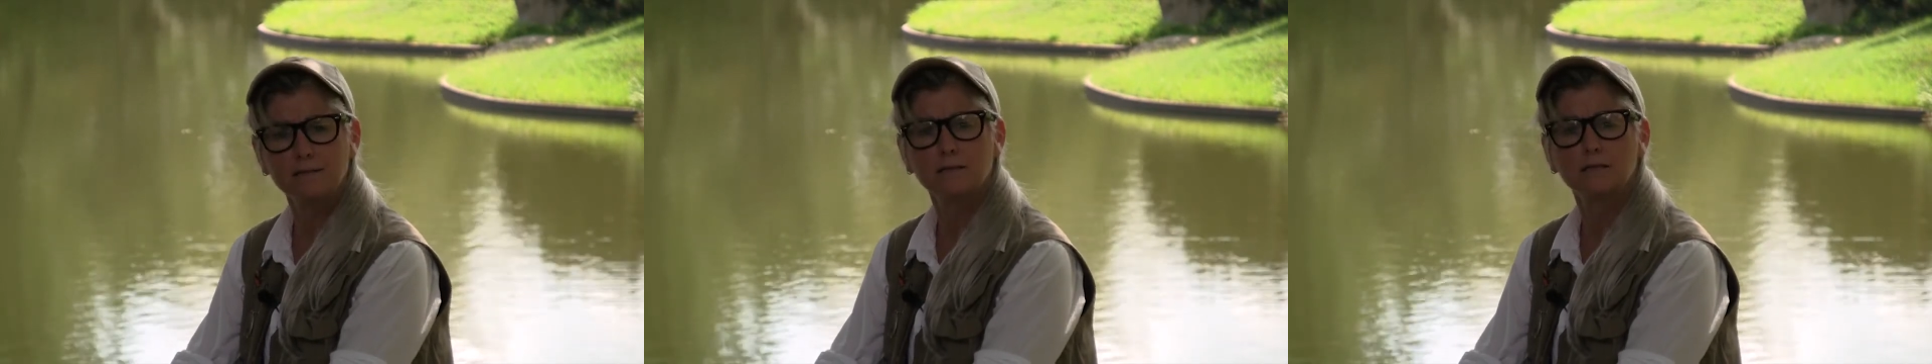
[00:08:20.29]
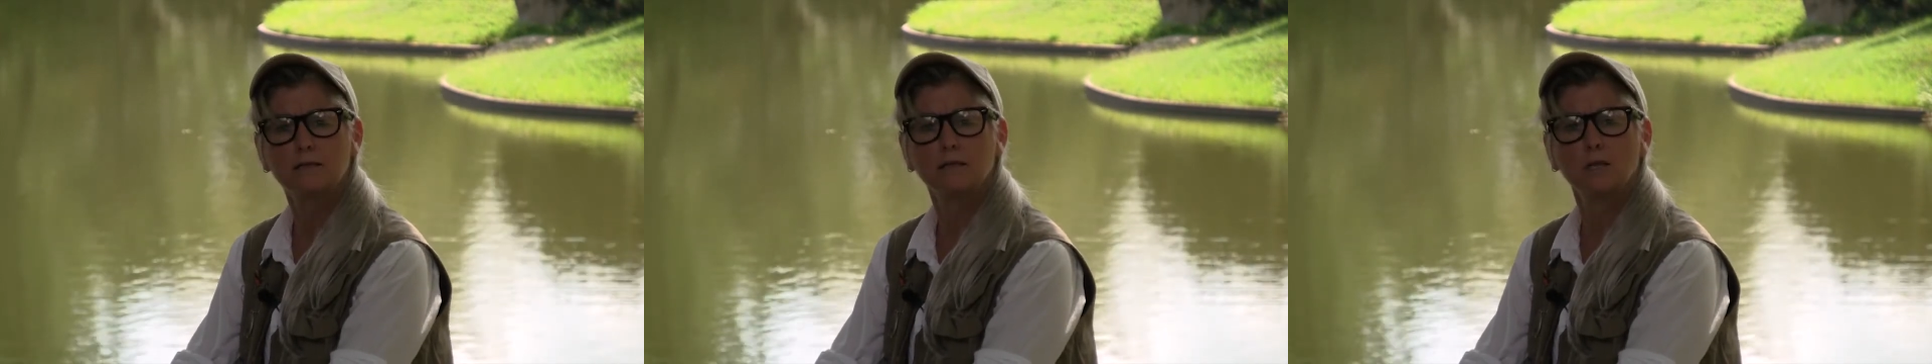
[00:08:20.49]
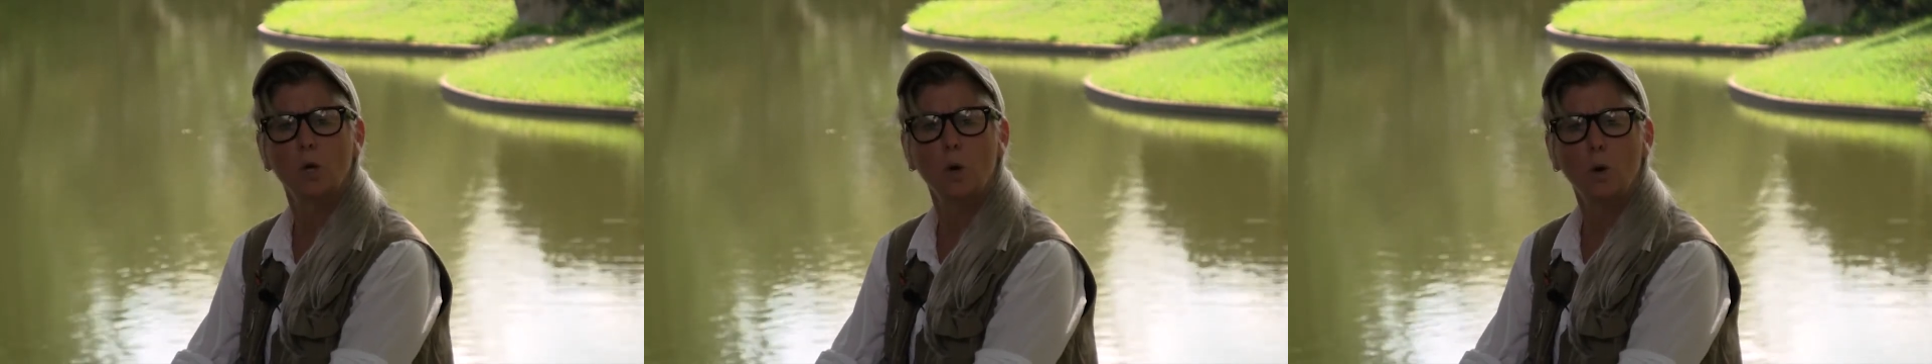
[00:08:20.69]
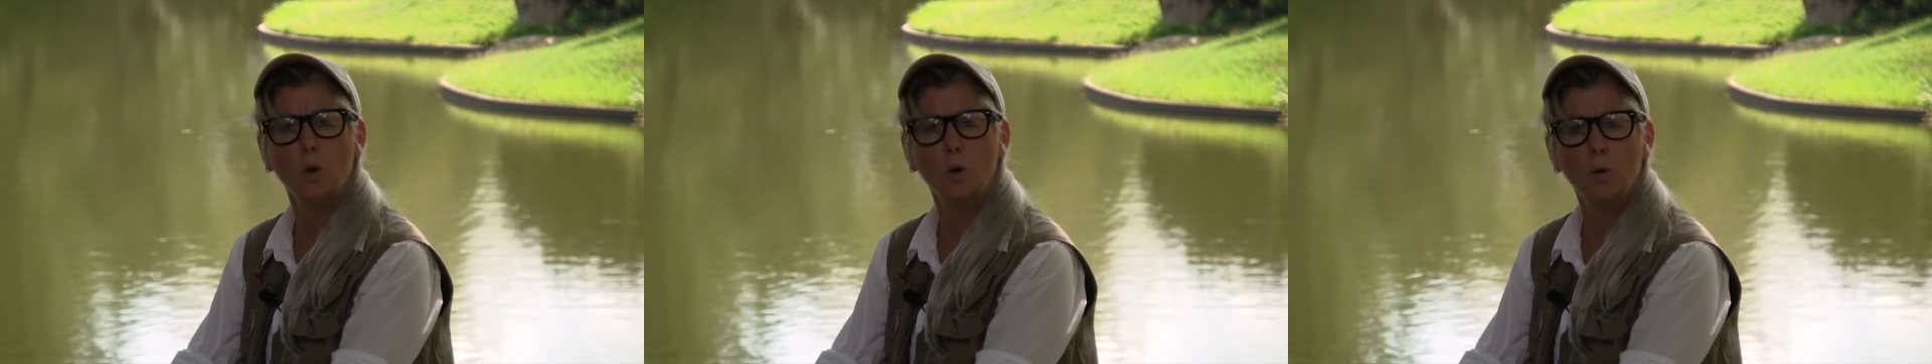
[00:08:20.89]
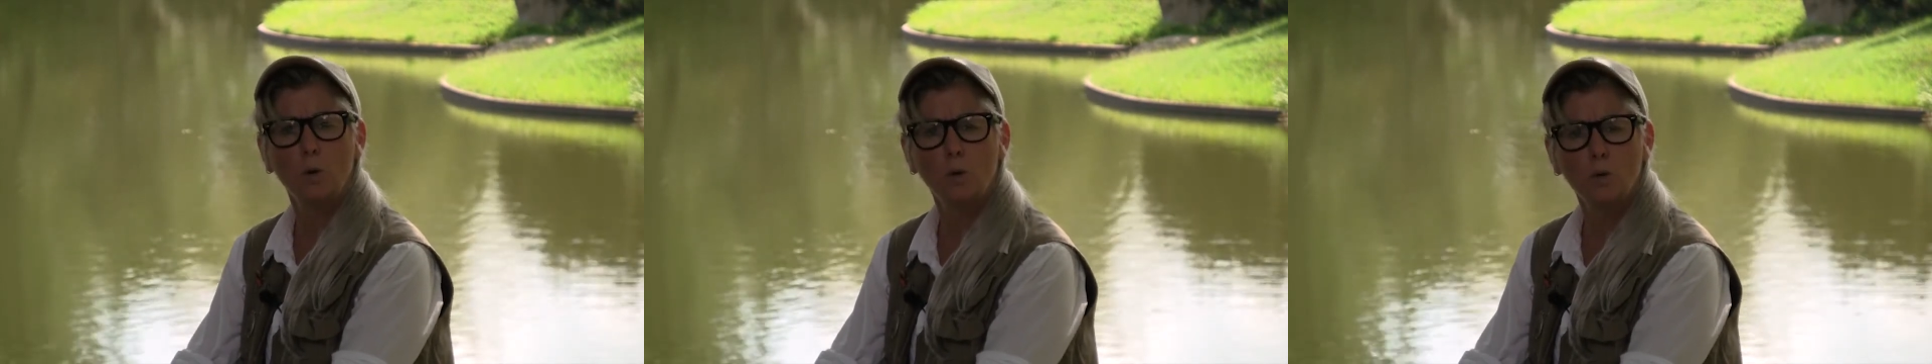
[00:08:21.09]

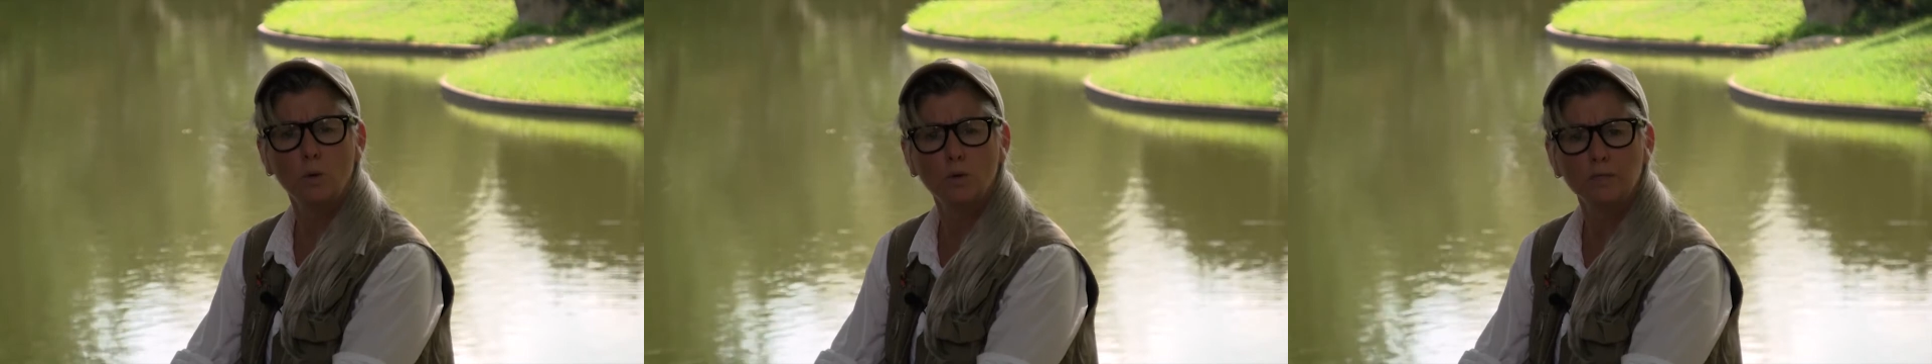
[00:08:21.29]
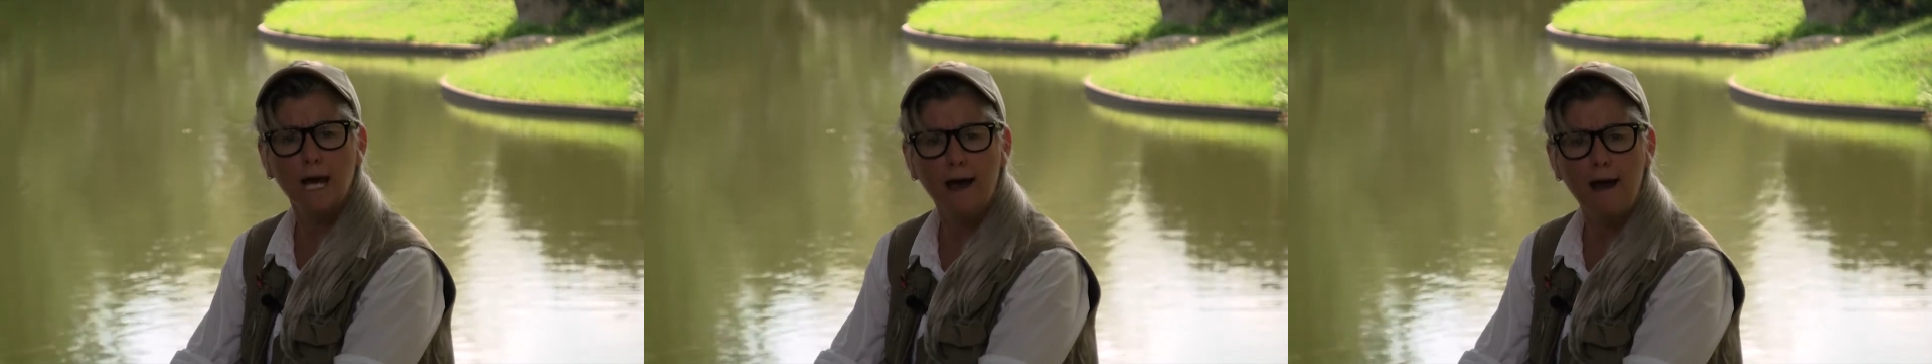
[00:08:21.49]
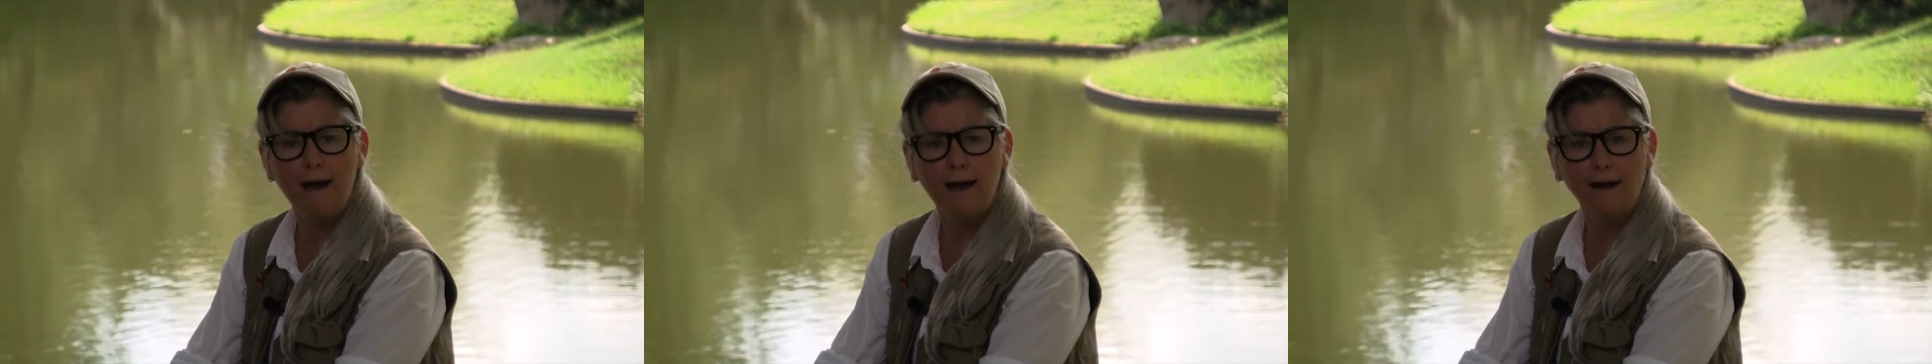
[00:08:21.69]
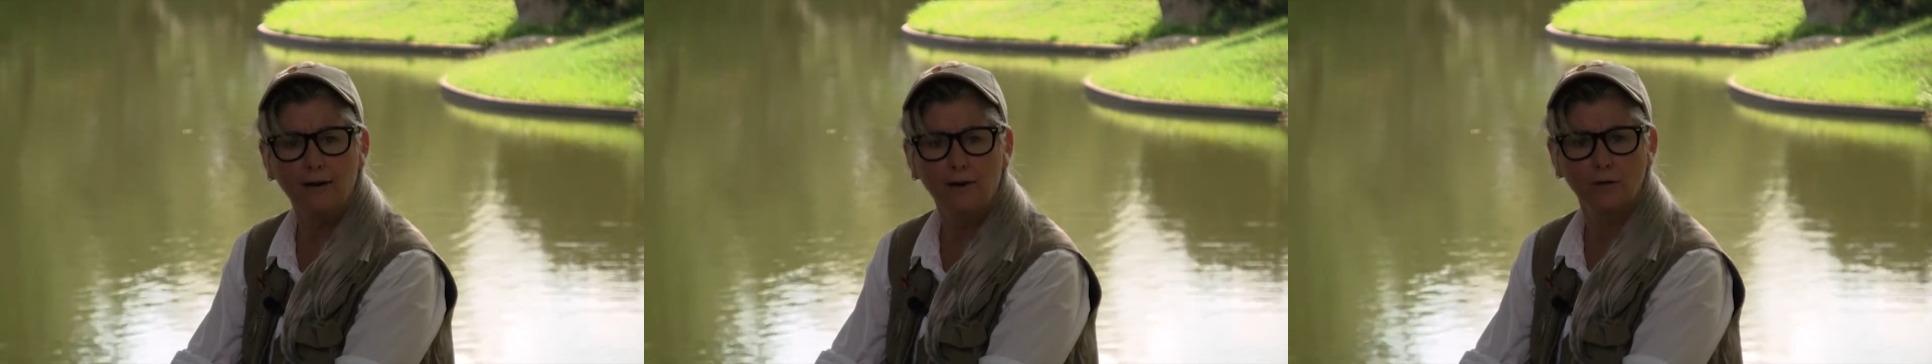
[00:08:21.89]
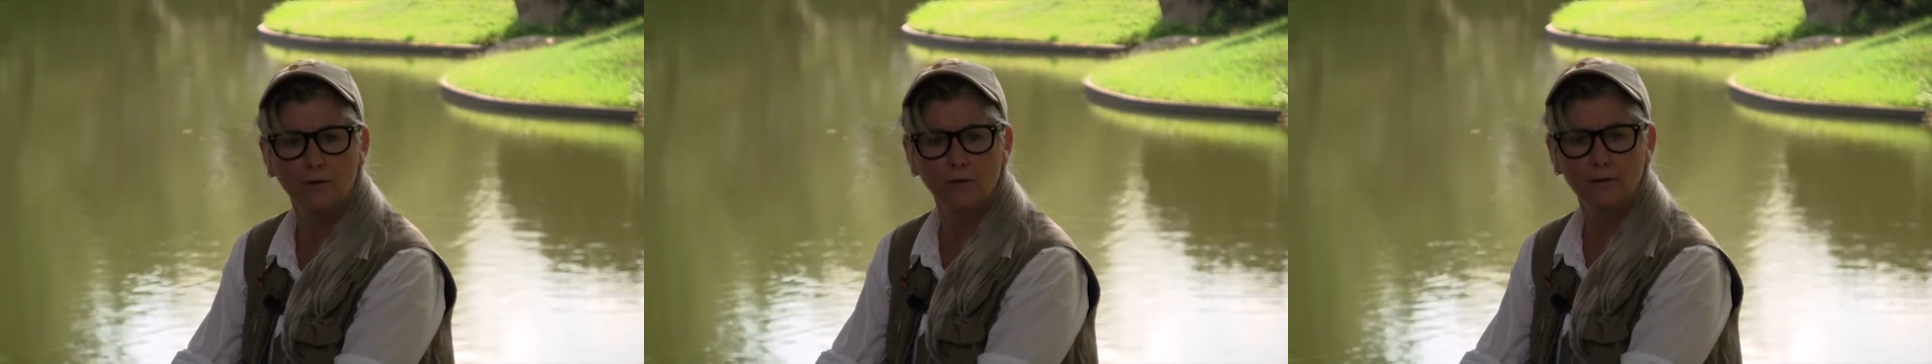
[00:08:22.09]
slow
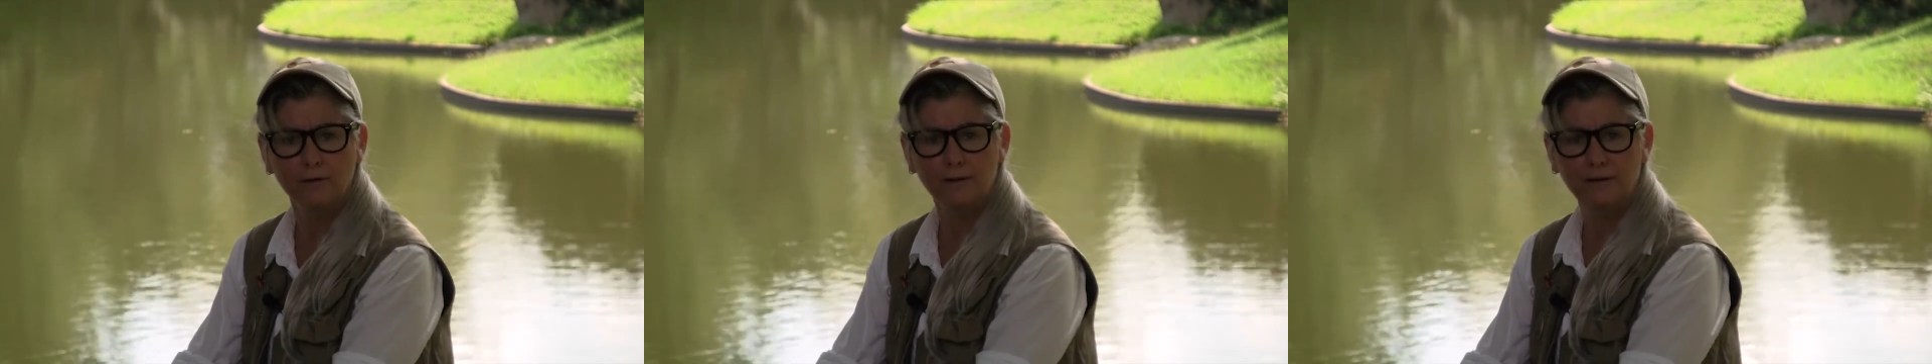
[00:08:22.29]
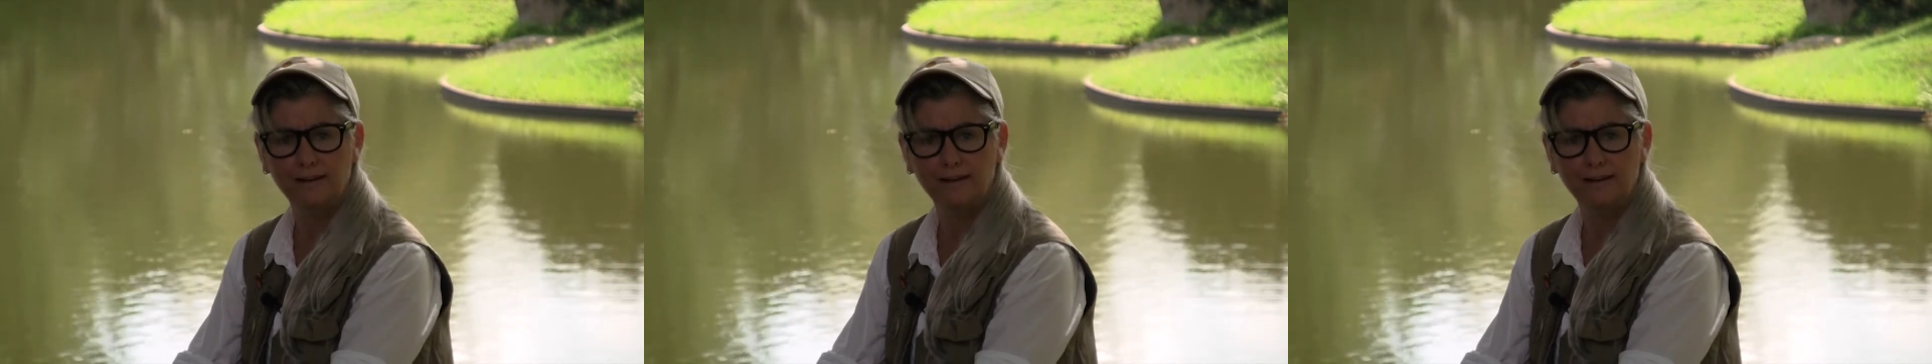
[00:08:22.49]
down.